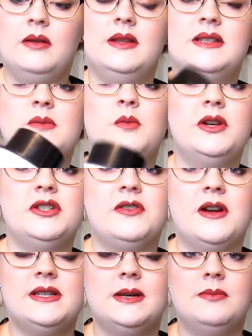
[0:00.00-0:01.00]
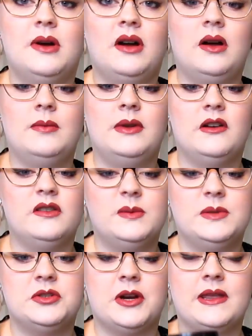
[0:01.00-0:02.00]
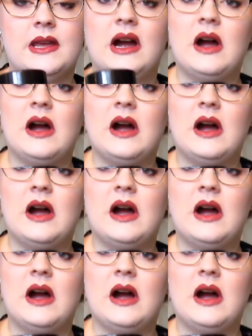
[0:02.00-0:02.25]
this moisturizing balm, and I've also been trying the